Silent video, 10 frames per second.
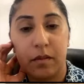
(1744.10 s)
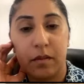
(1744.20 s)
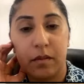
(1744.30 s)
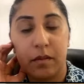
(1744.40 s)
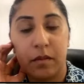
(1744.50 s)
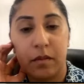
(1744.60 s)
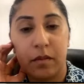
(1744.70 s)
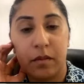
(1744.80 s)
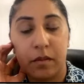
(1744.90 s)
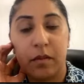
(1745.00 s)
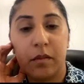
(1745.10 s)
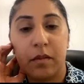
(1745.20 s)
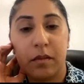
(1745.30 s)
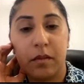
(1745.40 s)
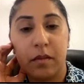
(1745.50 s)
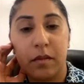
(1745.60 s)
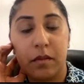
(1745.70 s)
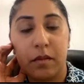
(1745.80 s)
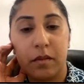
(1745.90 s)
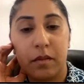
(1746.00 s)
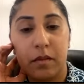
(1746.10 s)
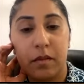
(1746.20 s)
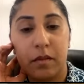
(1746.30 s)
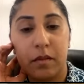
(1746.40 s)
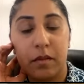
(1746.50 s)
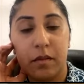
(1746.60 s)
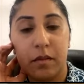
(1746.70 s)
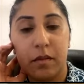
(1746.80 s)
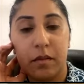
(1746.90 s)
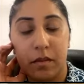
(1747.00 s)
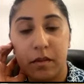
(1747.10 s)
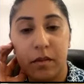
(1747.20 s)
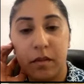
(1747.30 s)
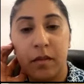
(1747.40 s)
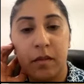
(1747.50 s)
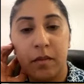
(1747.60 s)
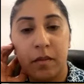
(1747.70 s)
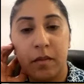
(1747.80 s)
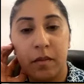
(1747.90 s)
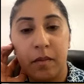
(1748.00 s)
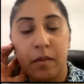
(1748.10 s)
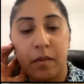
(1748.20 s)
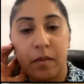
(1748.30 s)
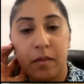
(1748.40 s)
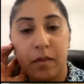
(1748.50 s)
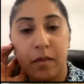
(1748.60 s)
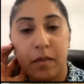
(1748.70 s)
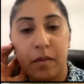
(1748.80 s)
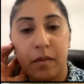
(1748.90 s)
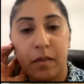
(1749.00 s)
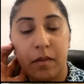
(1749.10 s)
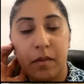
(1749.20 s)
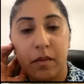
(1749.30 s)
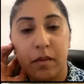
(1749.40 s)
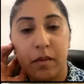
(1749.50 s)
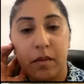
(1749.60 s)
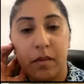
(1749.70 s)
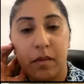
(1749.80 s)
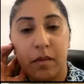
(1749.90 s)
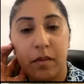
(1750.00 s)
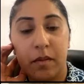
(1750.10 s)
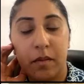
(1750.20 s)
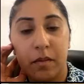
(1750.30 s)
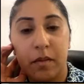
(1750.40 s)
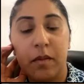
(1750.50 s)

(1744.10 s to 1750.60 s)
[no speech]